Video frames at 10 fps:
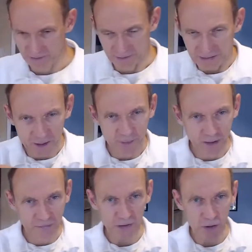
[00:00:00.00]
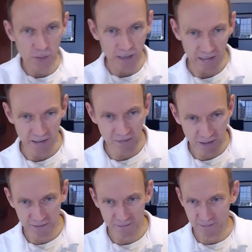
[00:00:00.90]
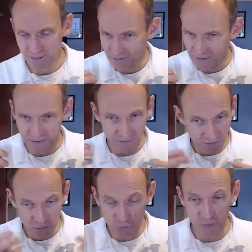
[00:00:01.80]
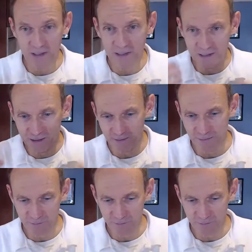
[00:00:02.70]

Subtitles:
little bit of syrup I had in there, it's really